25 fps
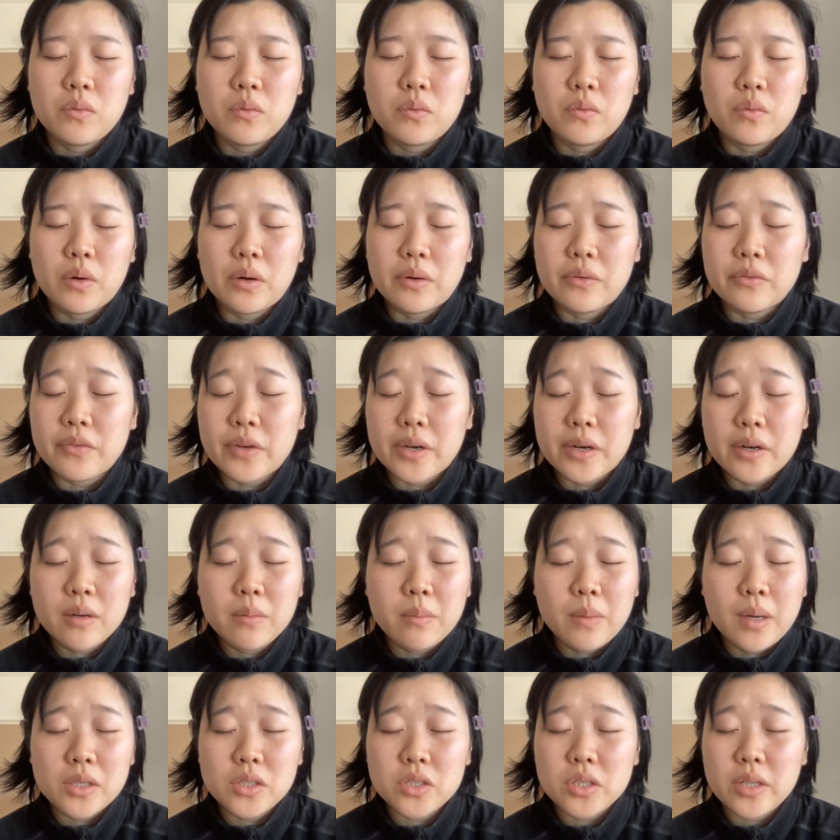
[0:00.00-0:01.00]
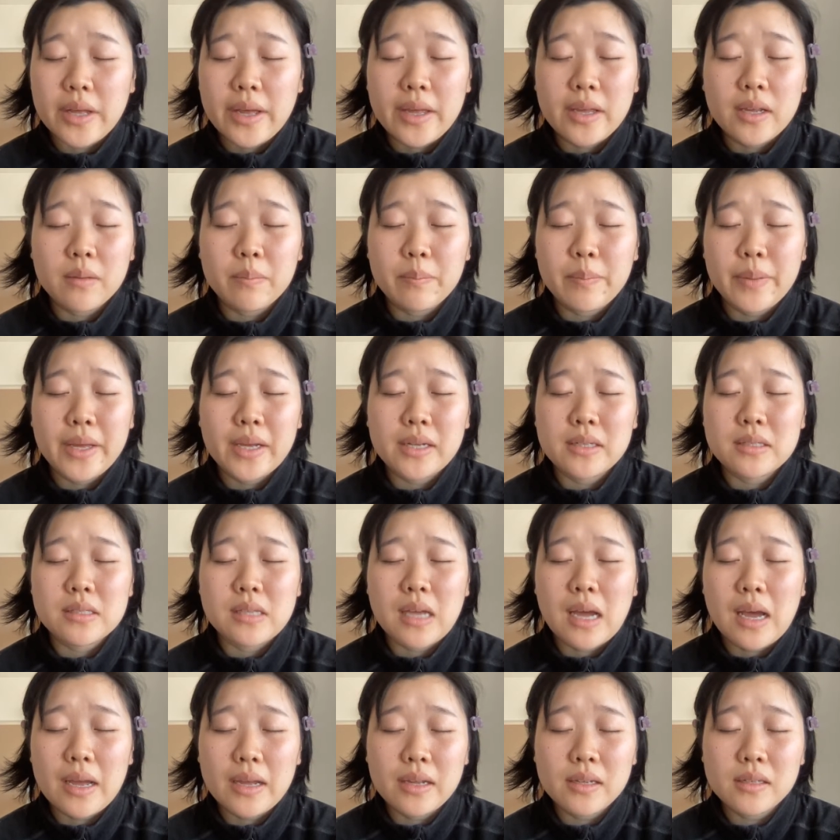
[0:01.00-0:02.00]
were very much like pick
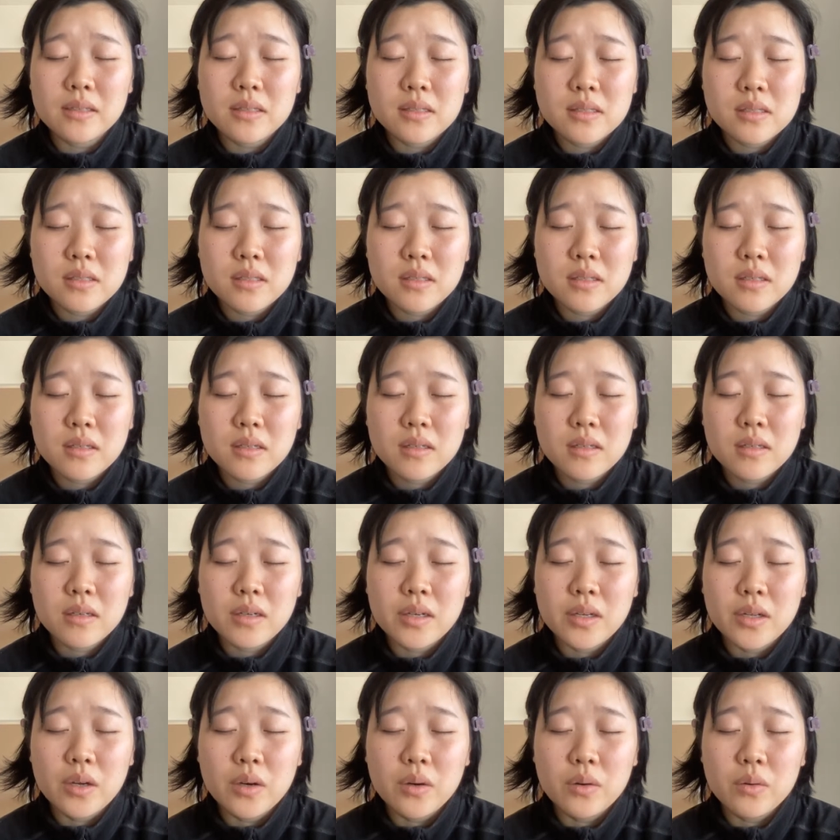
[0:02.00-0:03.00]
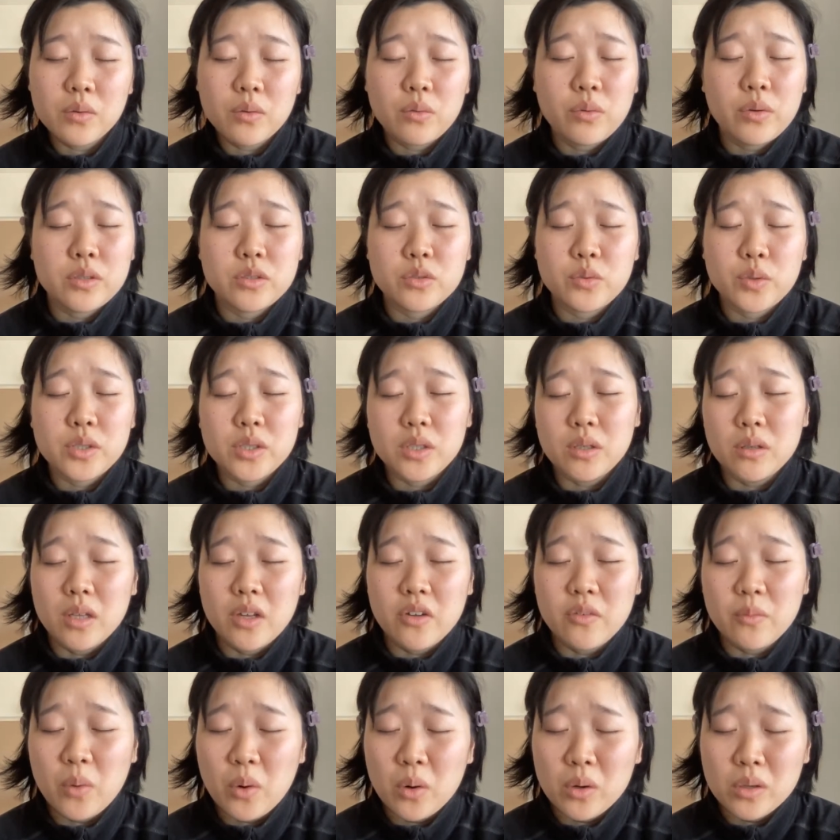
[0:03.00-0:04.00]
sides. Which one do you
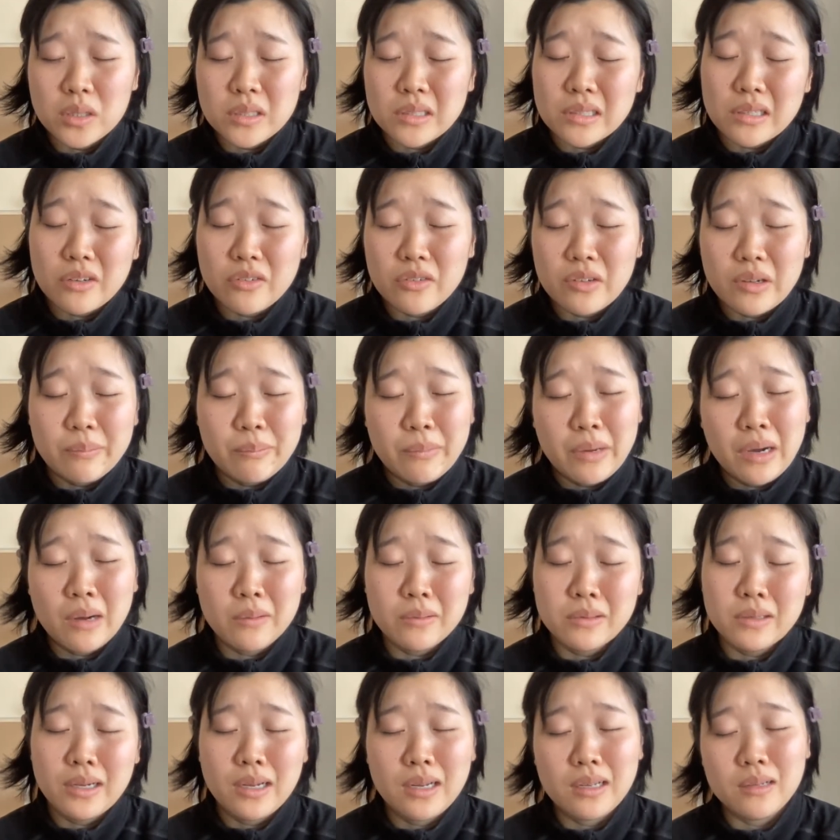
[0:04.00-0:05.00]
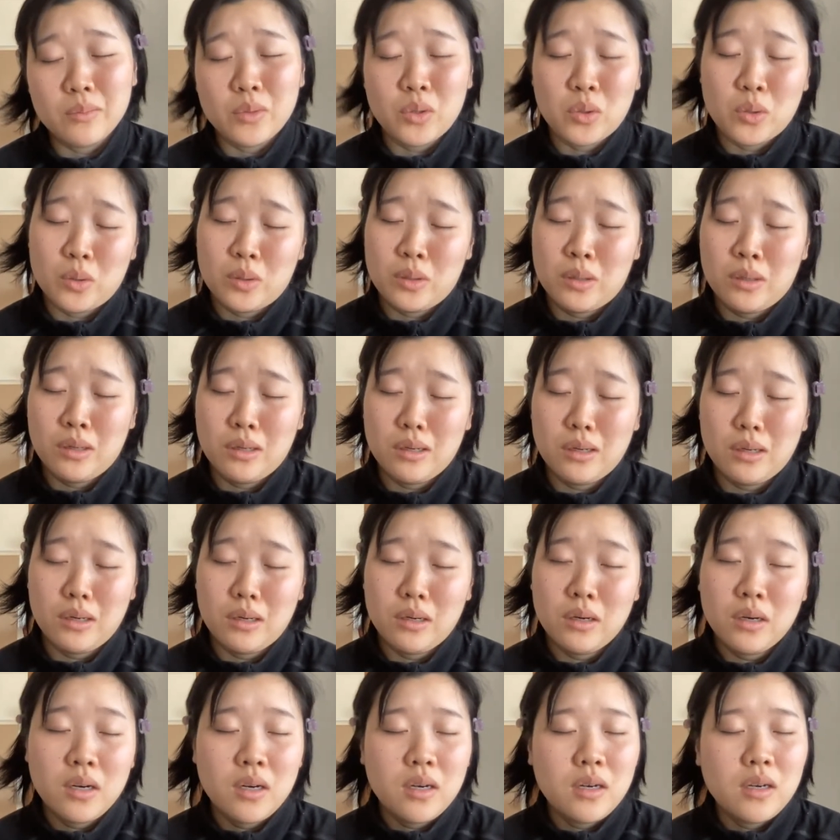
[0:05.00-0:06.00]
love more? Do you love mom or dad more?
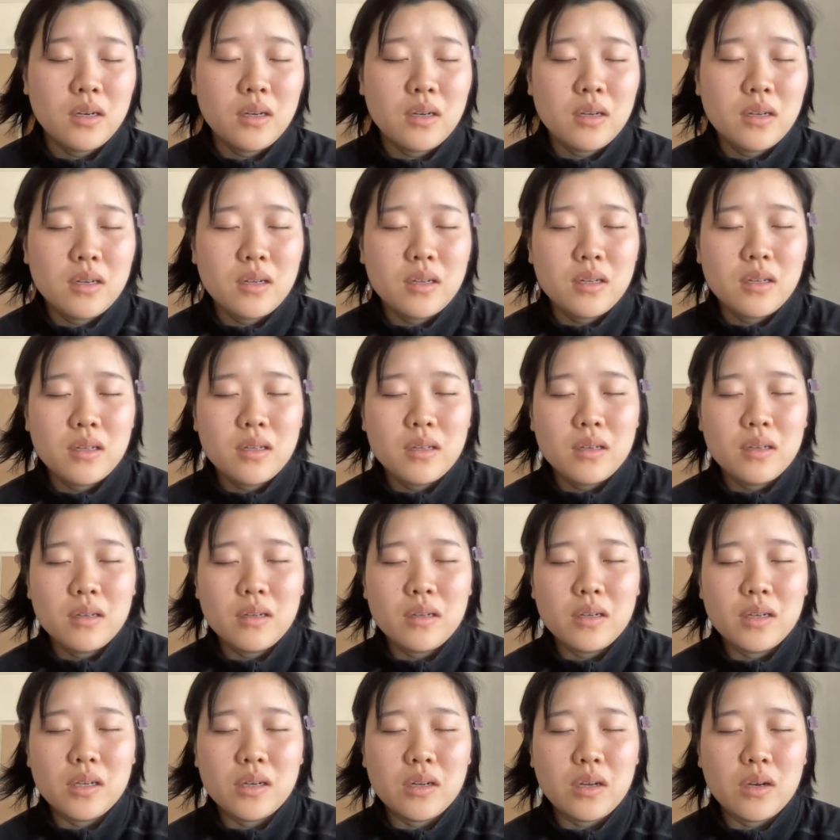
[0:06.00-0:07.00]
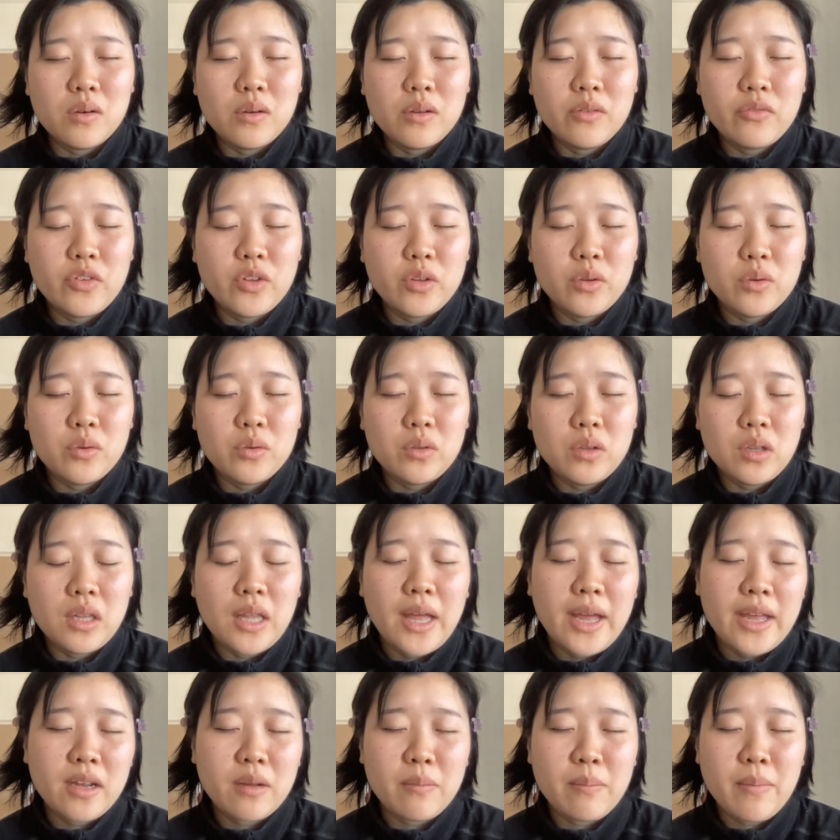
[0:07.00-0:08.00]
If you
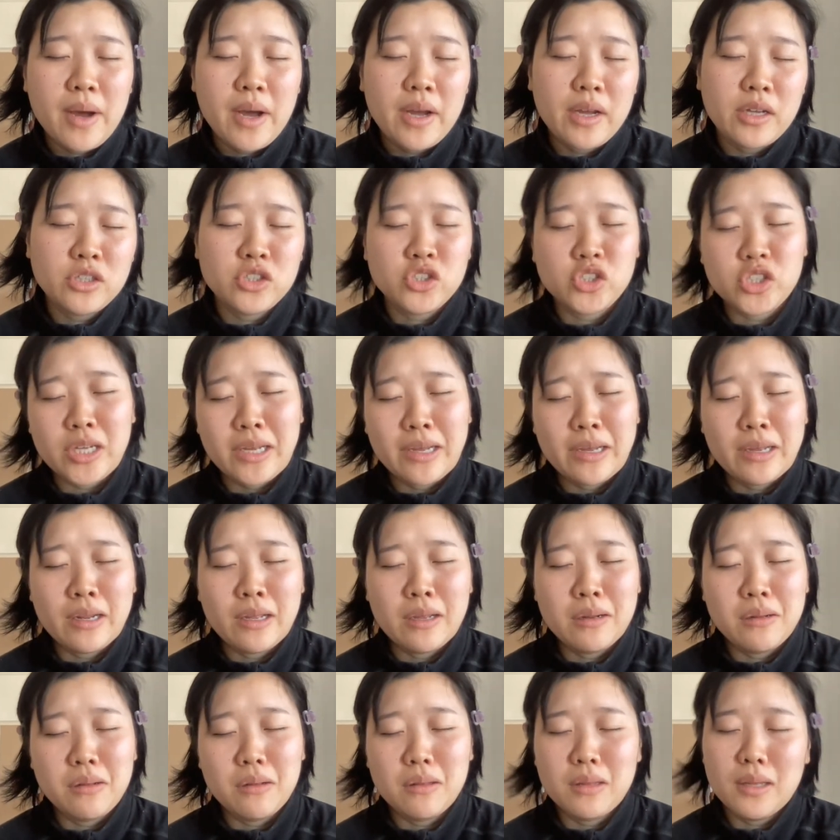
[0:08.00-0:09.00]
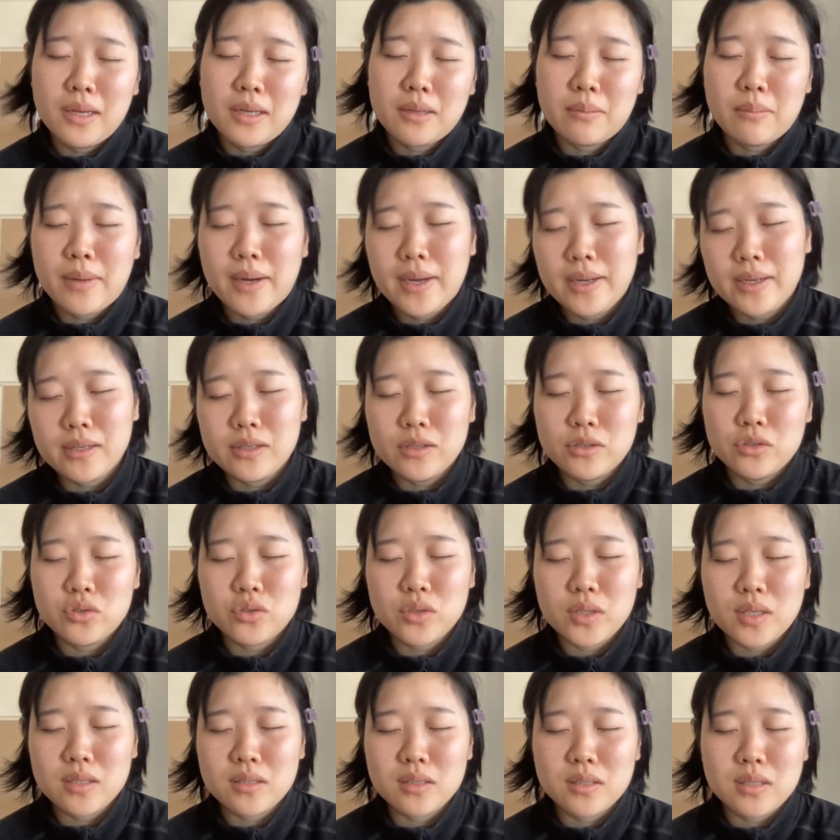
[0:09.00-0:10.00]
like my shit and you like my
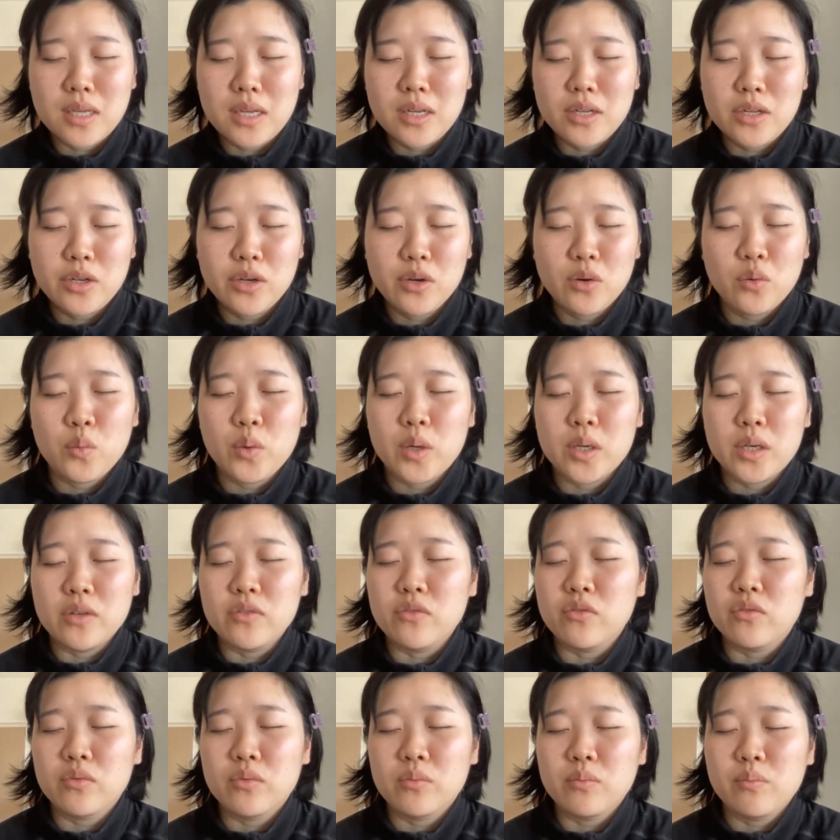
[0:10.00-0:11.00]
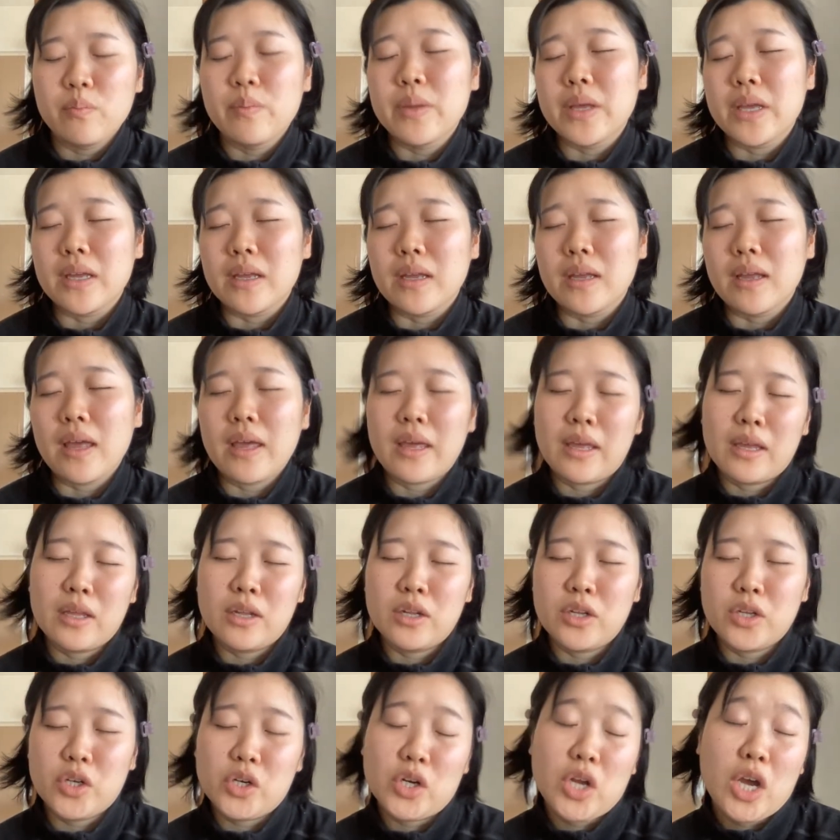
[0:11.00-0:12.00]
interests, then you're one of me
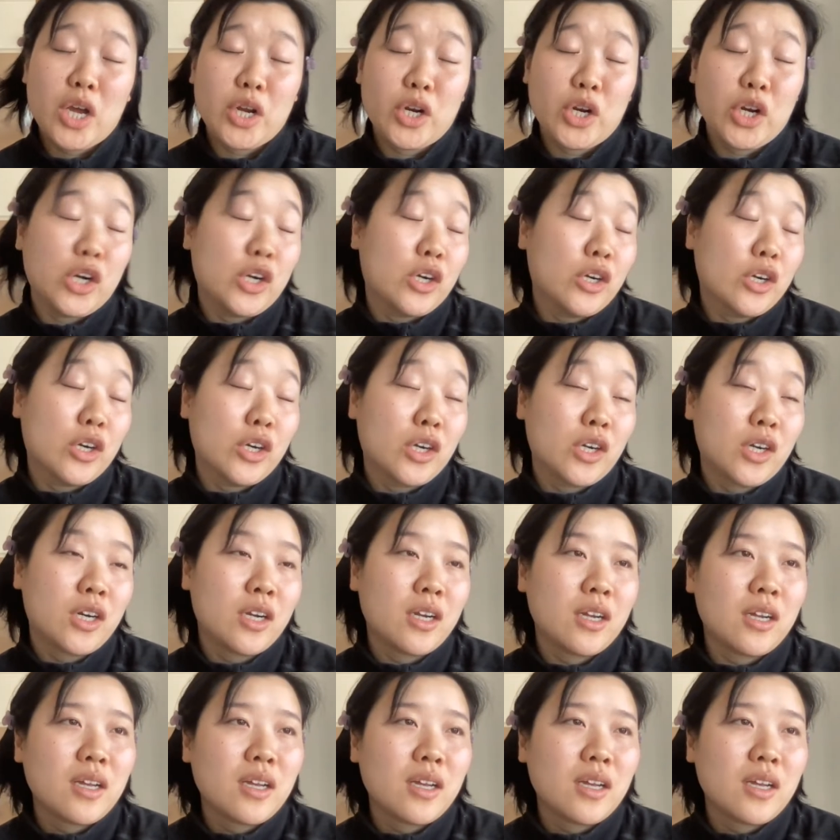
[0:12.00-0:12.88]
and you're not her.